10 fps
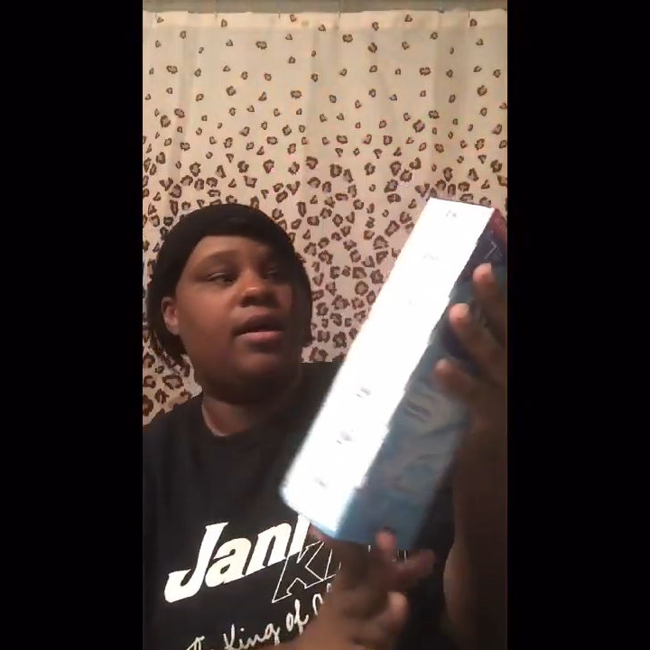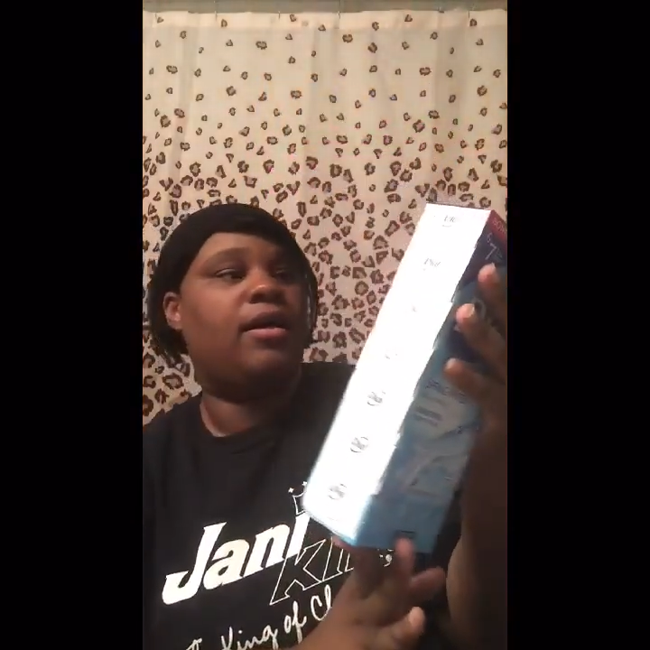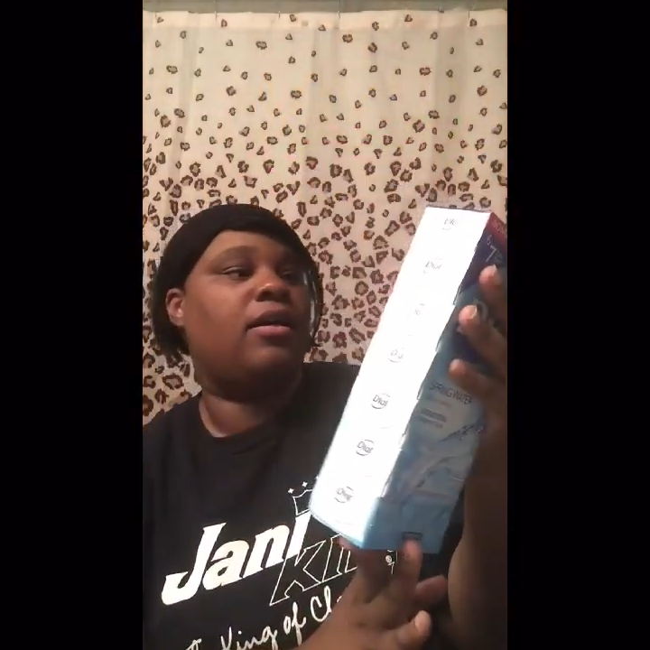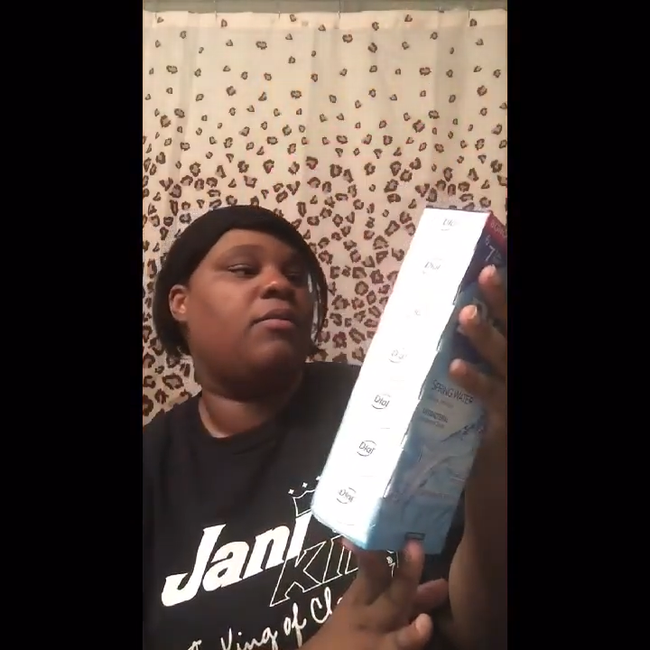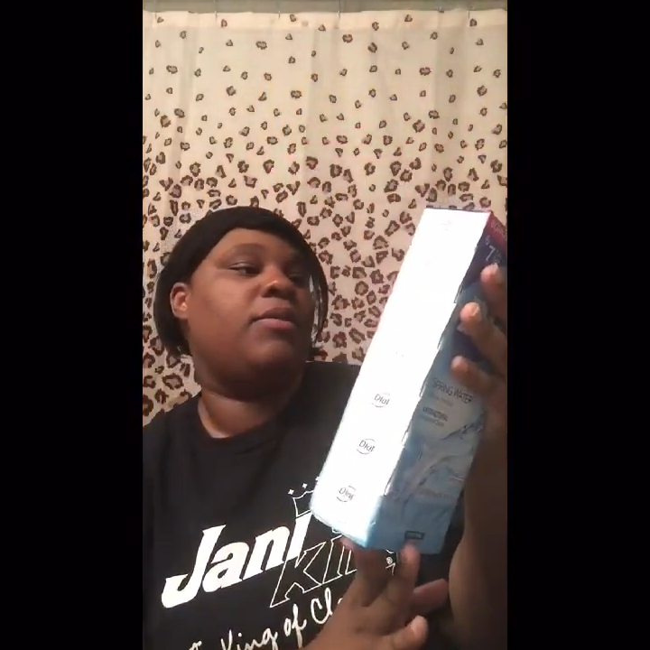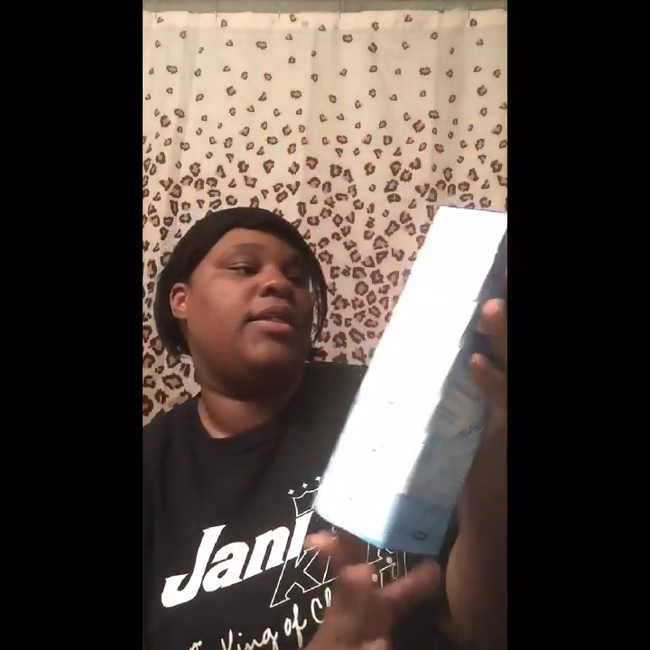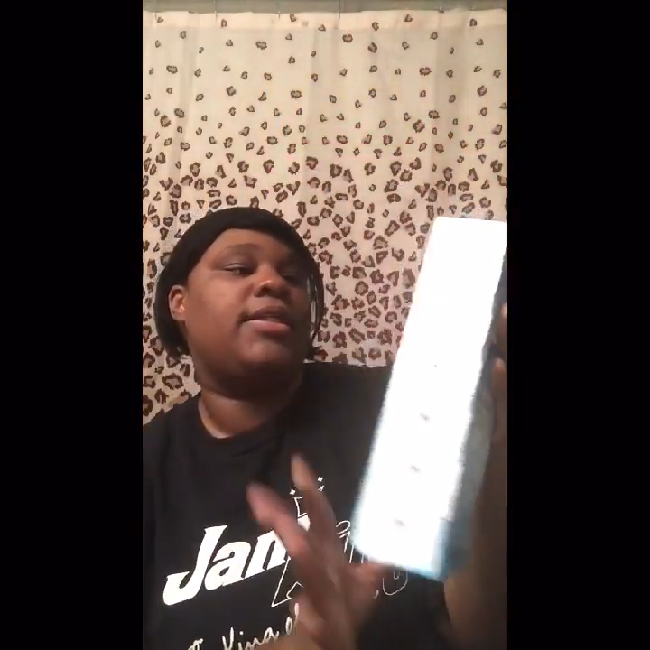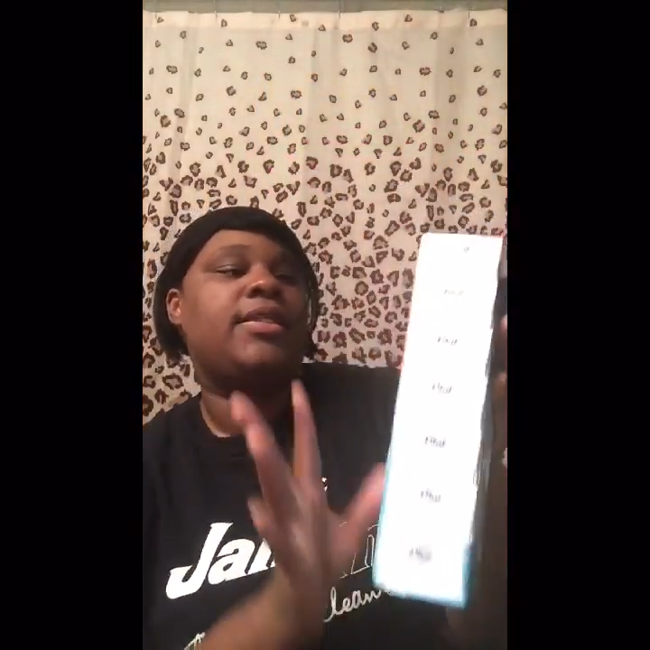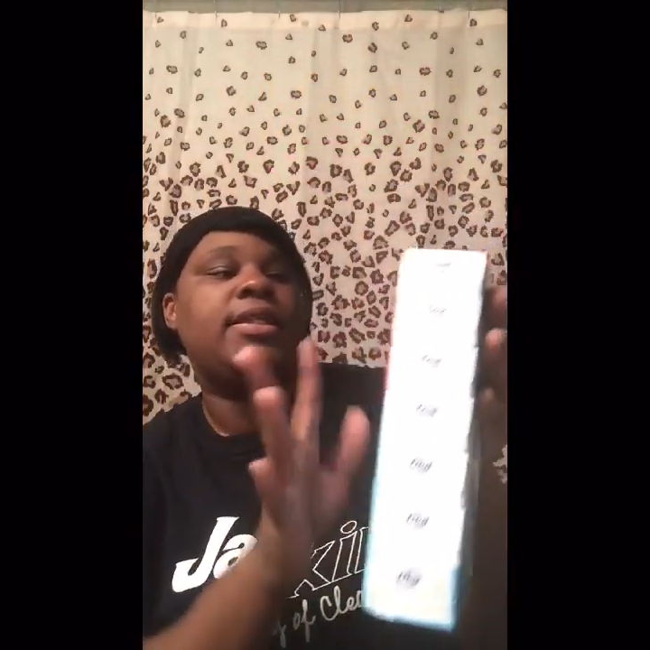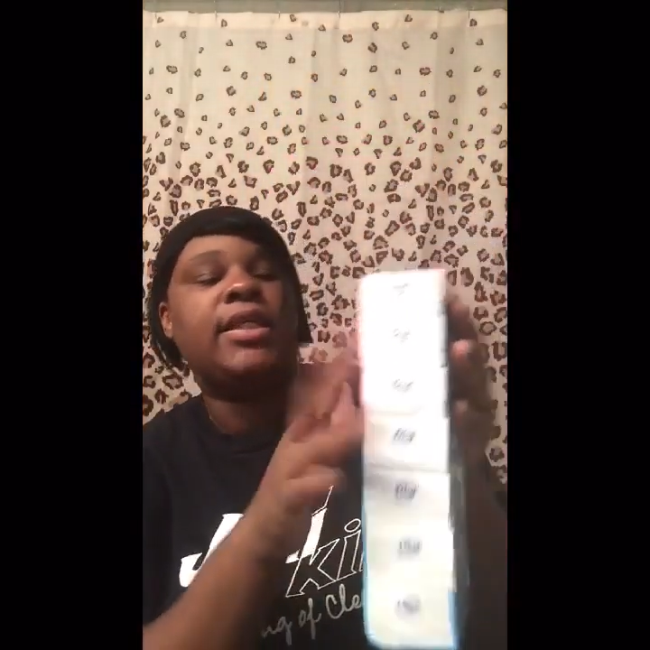Um, it's
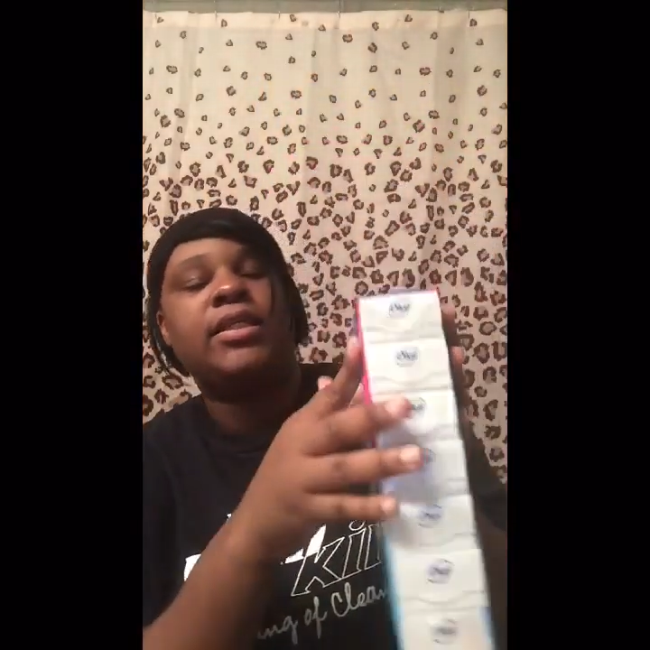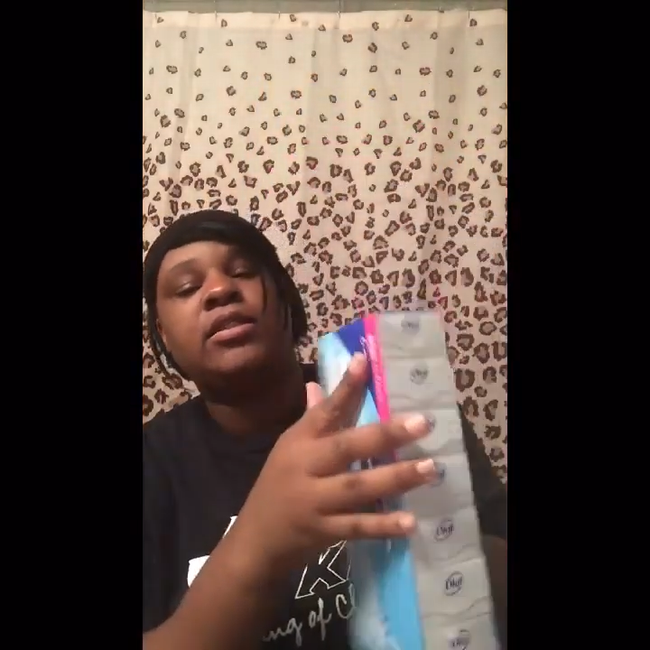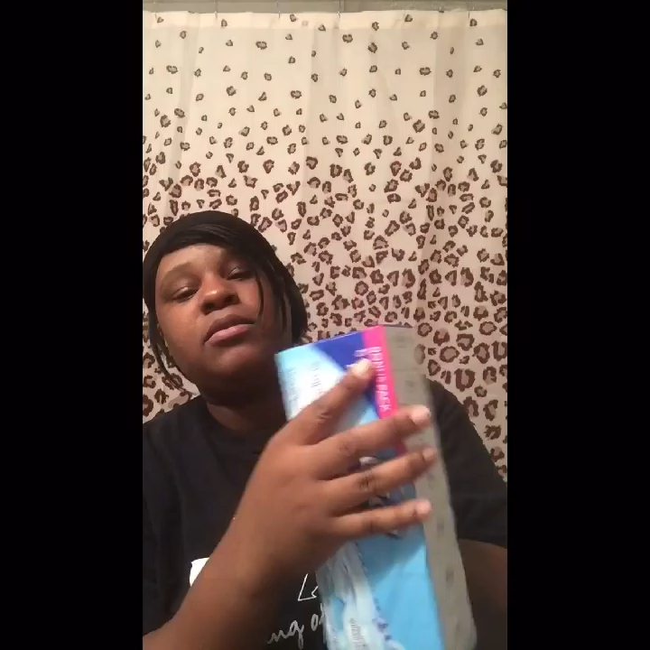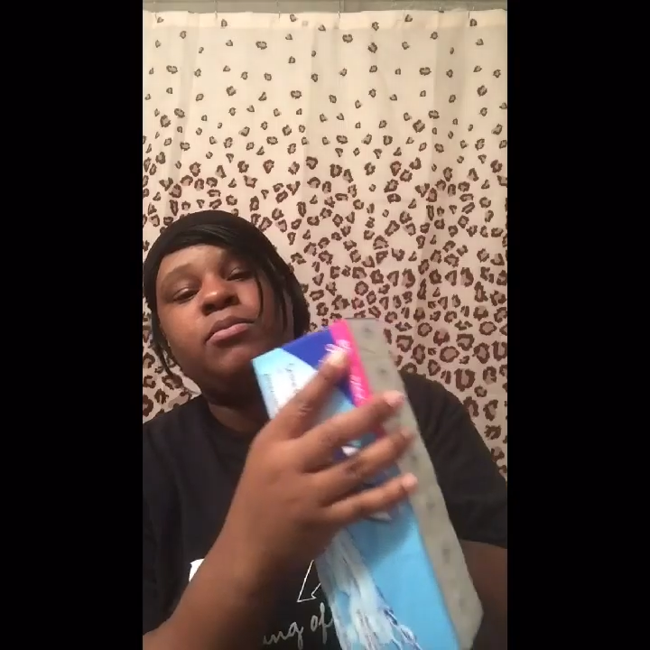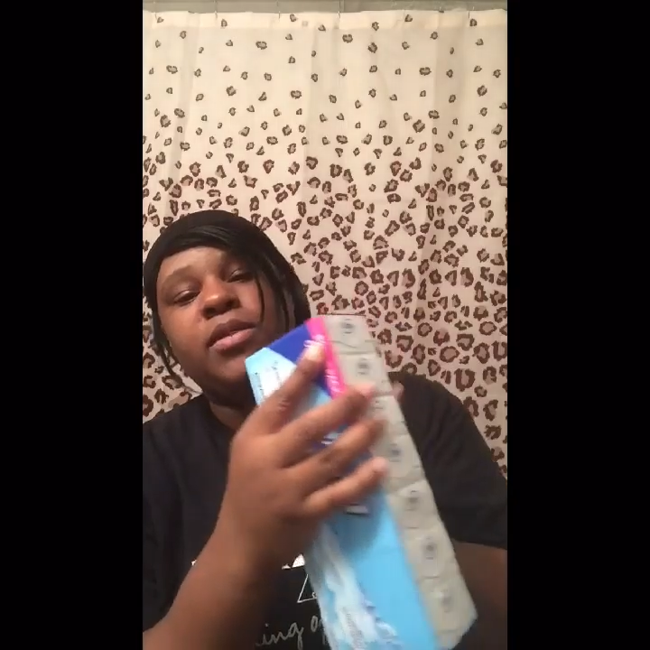six,